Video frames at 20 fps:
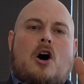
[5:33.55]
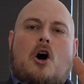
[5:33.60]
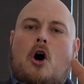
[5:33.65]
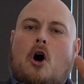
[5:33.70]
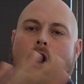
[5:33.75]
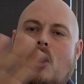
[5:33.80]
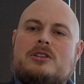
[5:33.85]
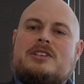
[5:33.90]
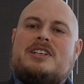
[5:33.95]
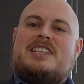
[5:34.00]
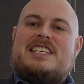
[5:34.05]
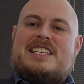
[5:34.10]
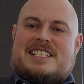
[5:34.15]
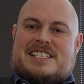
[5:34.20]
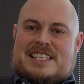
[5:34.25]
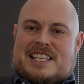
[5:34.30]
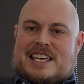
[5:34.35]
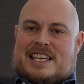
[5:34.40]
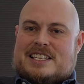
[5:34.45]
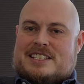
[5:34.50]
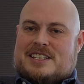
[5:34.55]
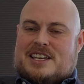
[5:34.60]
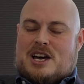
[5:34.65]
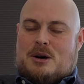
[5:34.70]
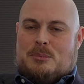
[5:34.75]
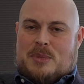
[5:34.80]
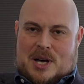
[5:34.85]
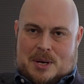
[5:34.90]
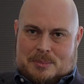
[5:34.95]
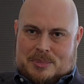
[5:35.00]
all of these things
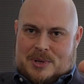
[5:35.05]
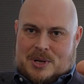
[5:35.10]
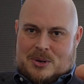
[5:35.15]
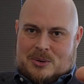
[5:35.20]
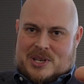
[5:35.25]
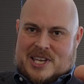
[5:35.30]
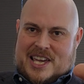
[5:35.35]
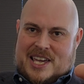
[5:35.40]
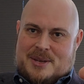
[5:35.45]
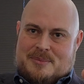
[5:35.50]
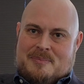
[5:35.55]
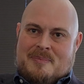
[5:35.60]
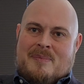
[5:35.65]
come up, okay?